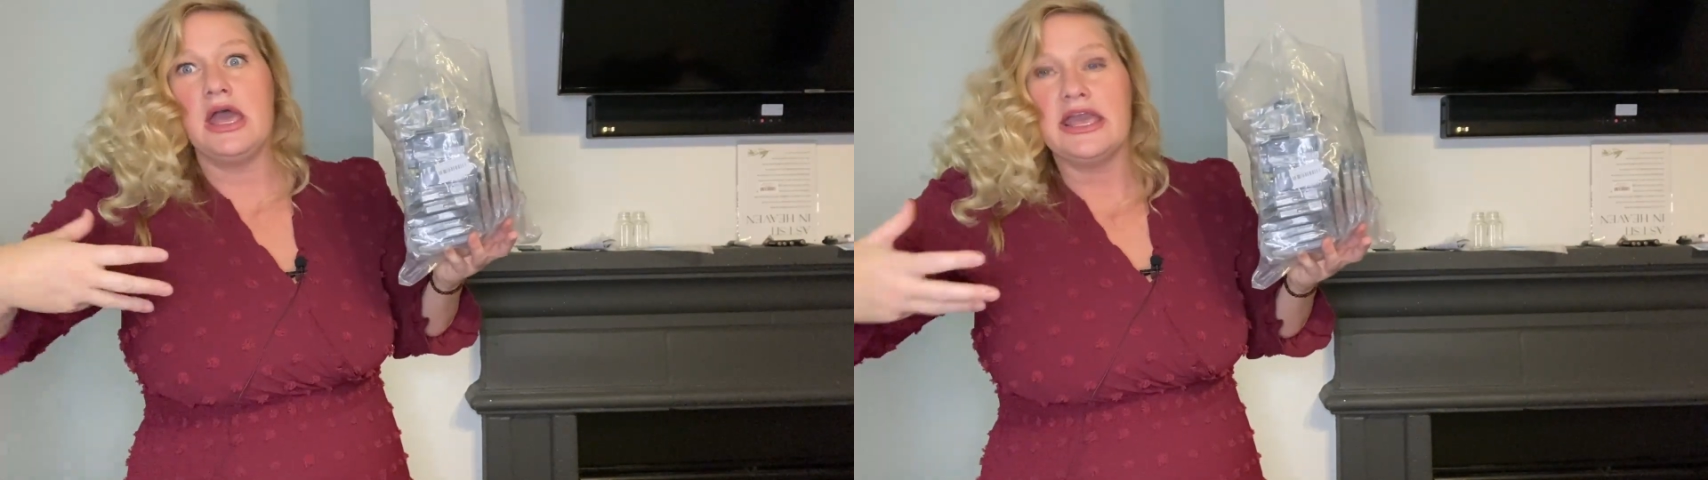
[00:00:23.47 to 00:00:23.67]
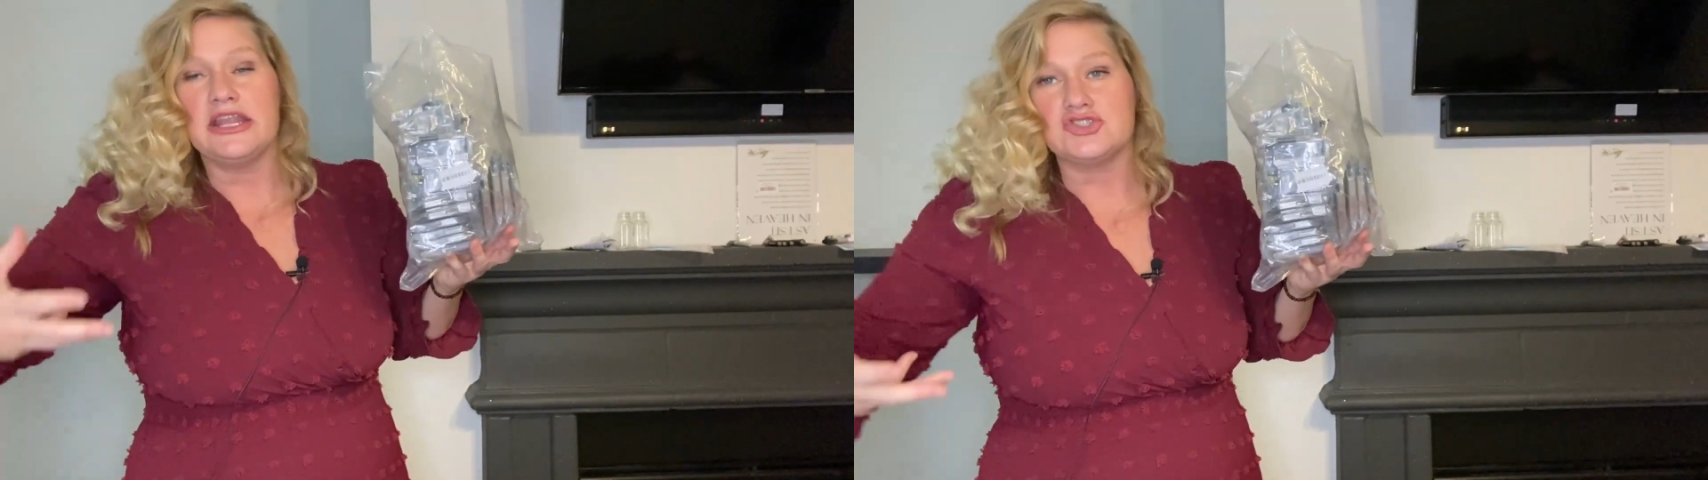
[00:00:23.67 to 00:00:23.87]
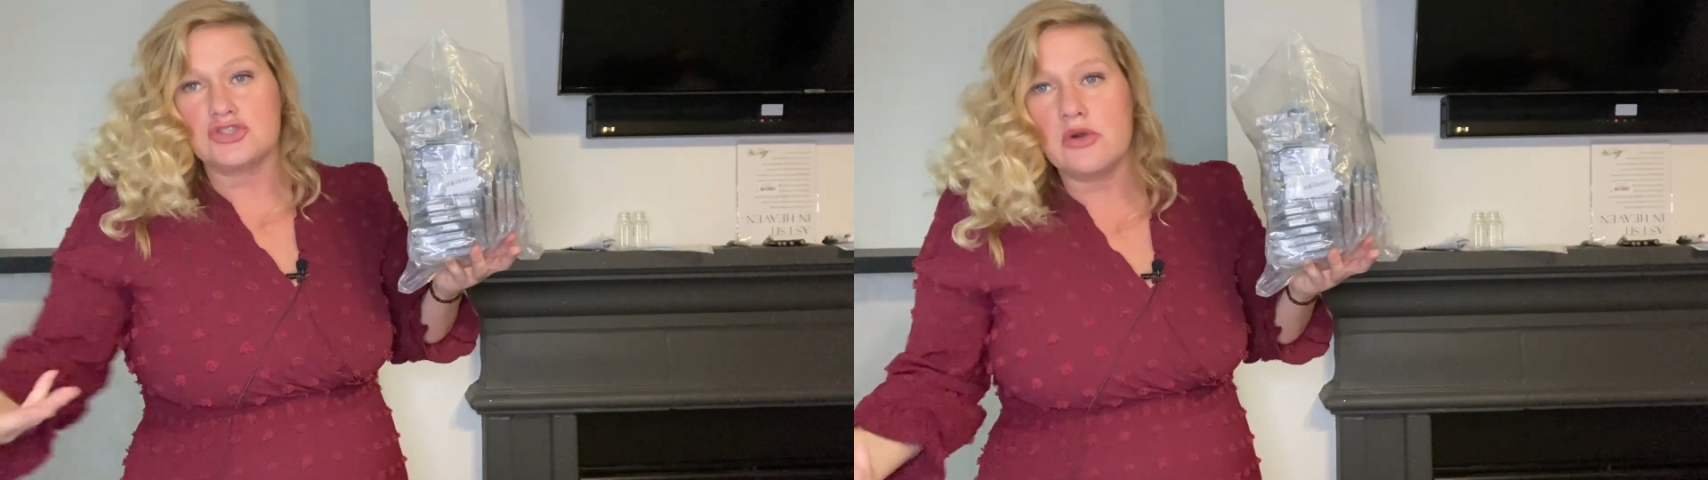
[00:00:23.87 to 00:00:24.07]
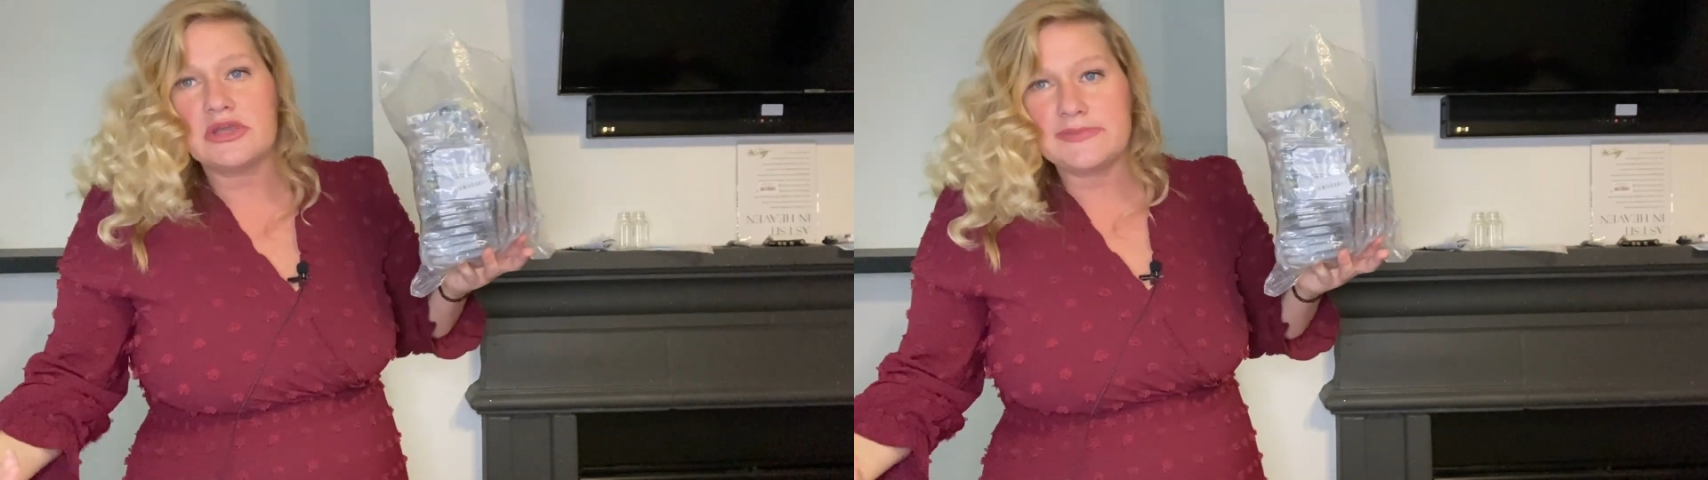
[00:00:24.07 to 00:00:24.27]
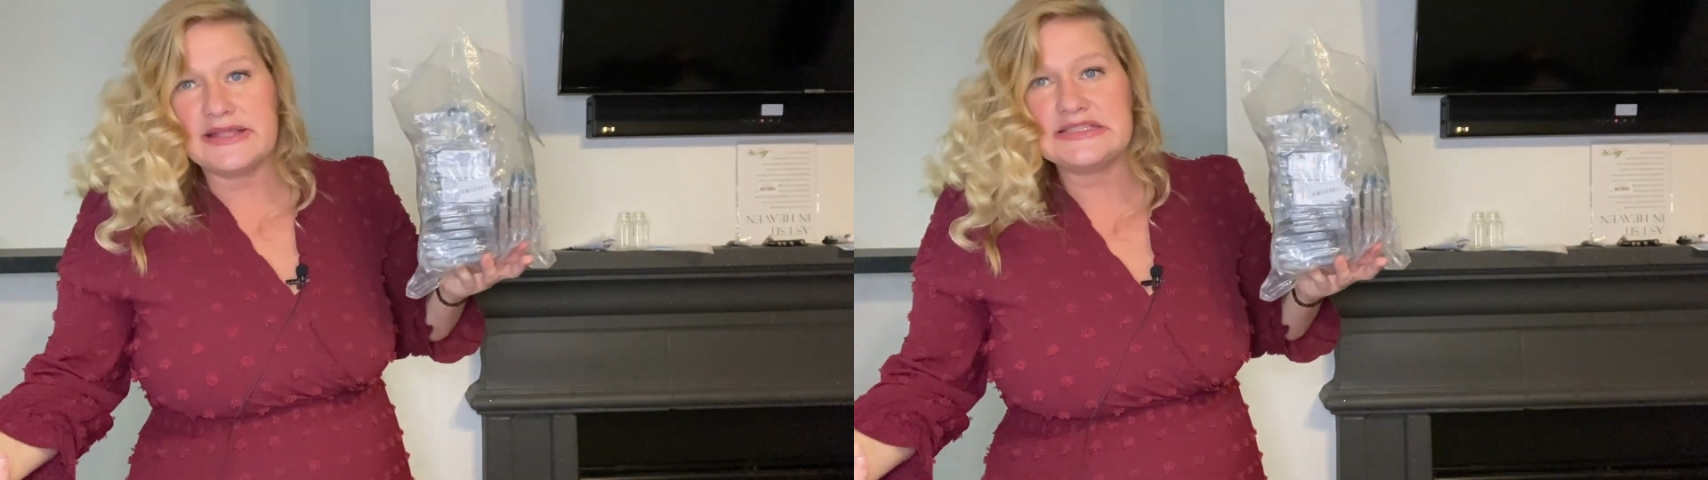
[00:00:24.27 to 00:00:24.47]
it is so
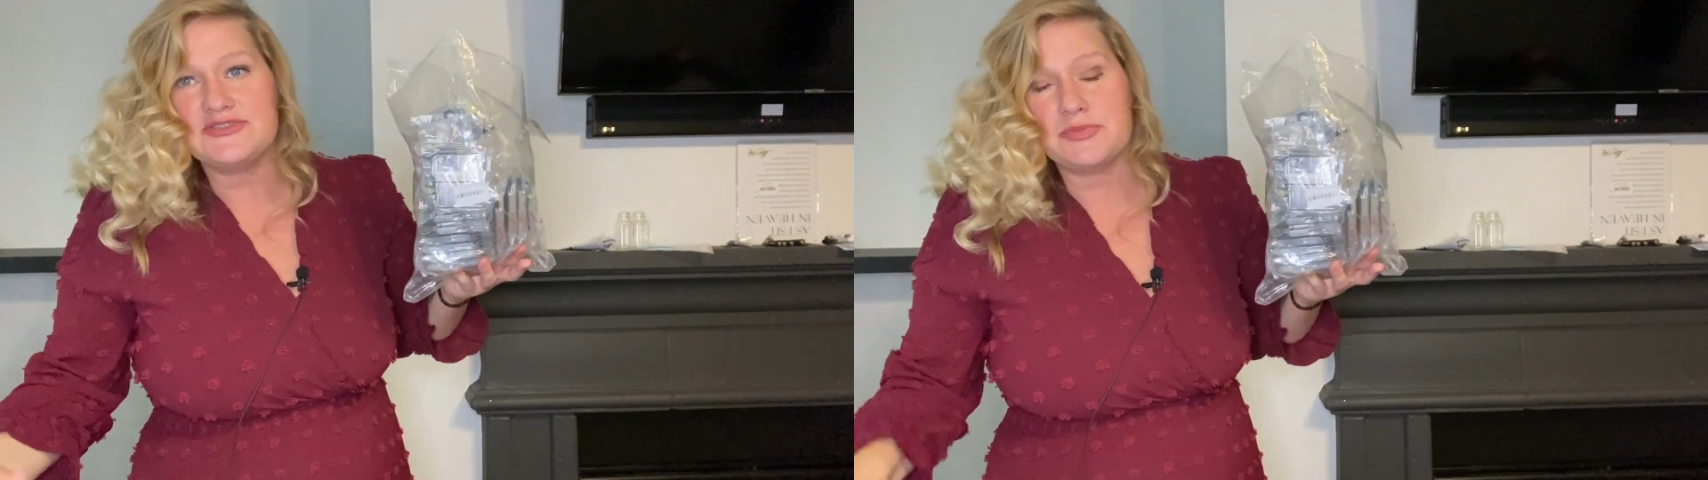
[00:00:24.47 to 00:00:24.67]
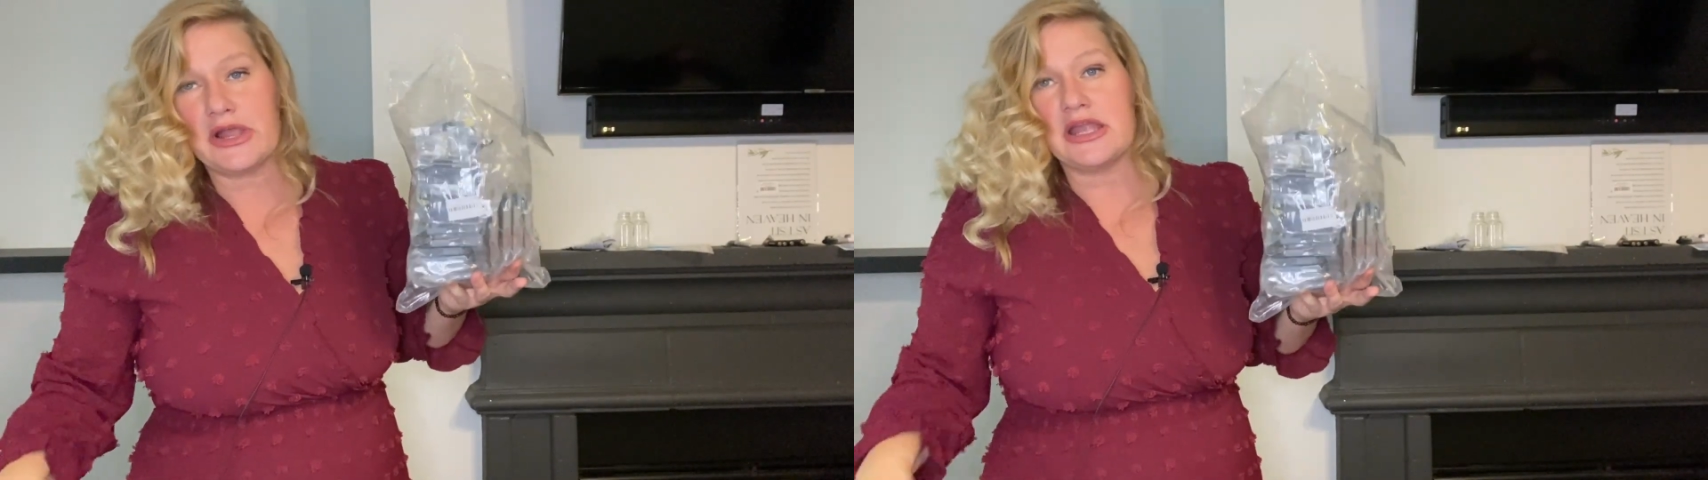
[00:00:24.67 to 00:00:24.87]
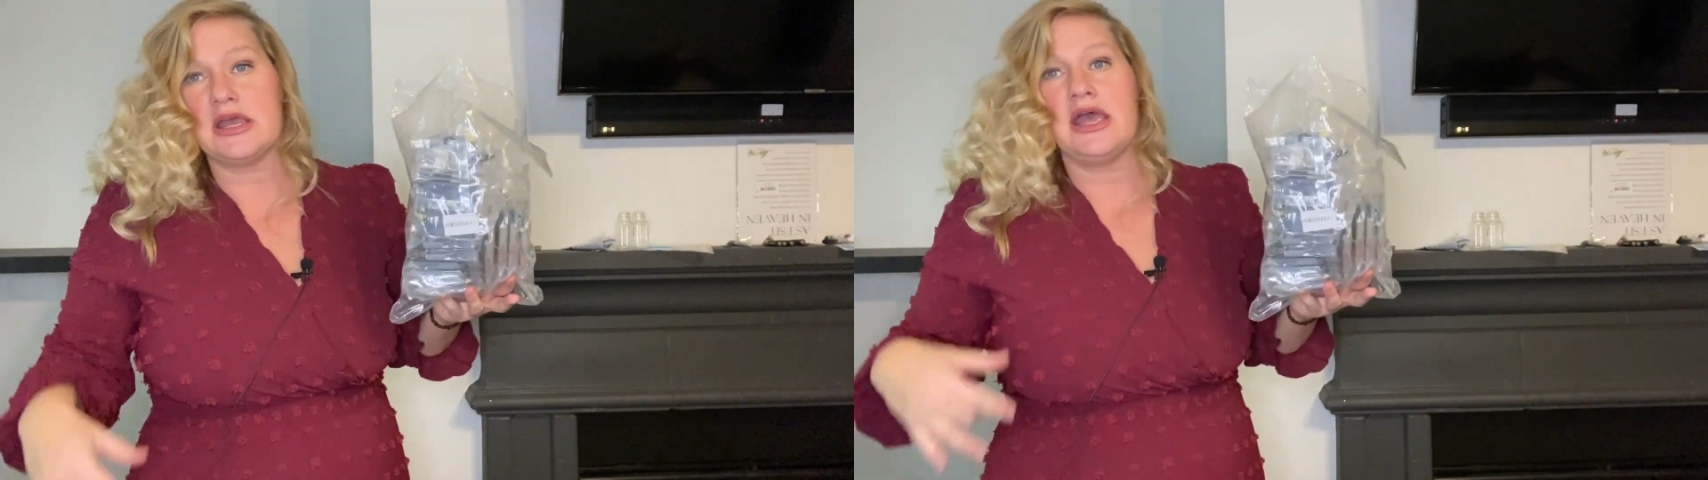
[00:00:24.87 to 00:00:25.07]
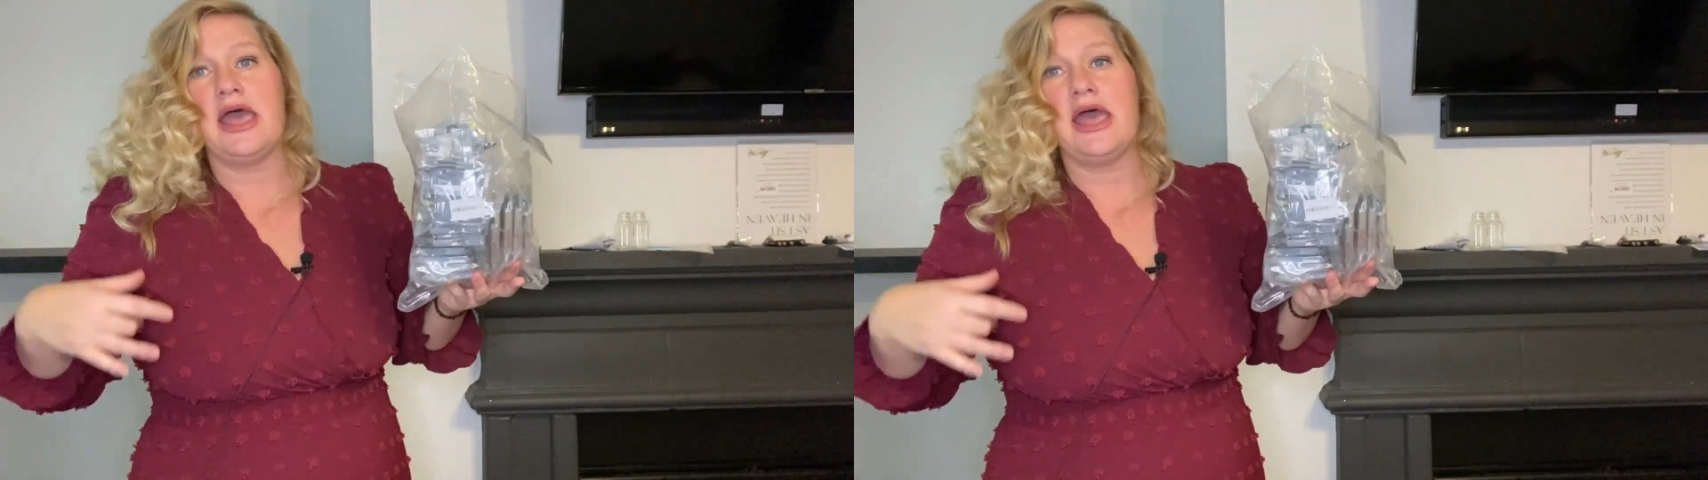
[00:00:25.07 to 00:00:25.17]
expensive to print